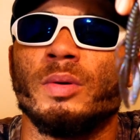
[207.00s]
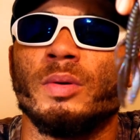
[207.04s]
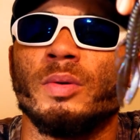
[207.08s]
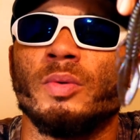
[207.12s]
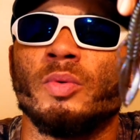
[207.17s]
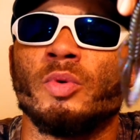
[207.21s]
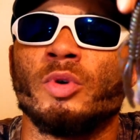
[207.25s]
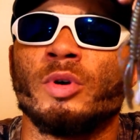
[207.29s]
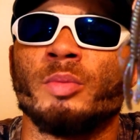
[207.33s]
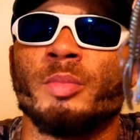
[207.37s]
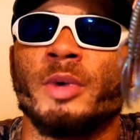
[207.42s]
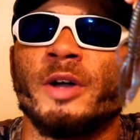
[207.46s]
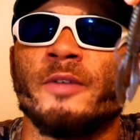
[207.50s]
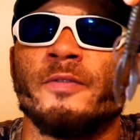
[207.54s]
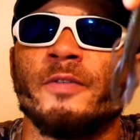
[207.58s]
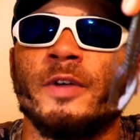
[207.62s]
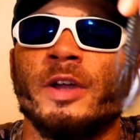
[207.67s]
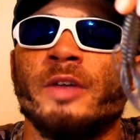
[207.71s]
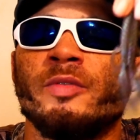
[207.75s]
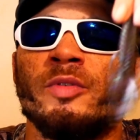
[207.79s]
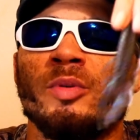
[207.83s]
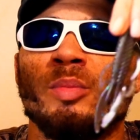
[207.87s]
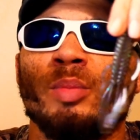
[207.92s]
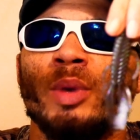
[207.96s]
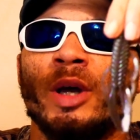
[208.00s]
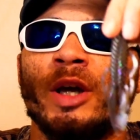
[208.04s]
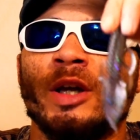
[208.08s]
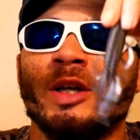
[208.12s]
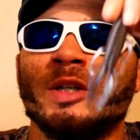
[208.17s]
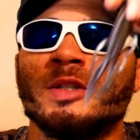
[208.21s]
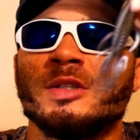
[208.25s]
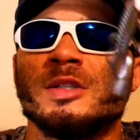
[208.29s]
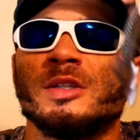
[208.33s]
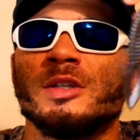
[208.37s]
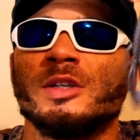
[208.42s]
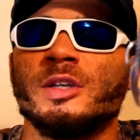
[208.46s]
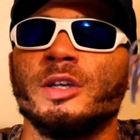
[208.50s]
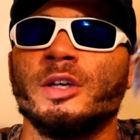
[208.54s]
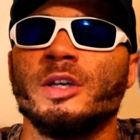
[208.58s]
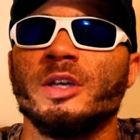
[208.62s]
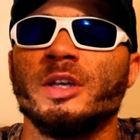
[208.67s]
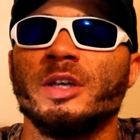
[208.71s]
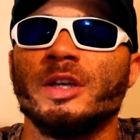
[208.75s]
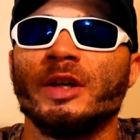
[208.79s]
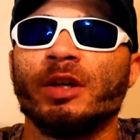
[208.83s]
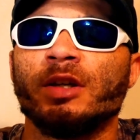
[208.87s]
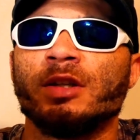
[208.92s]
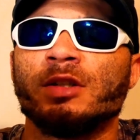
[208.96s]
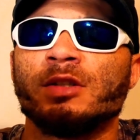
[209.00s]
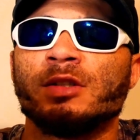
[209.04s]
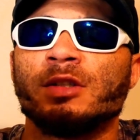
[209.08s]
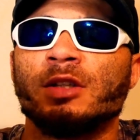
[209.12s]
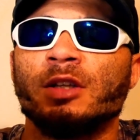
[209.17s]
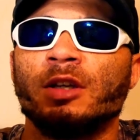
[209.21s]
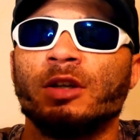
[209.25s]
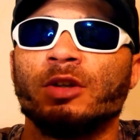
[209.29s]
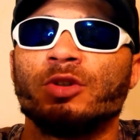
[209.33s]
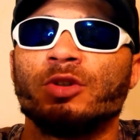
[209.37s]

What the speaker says: One of my favorite baits is the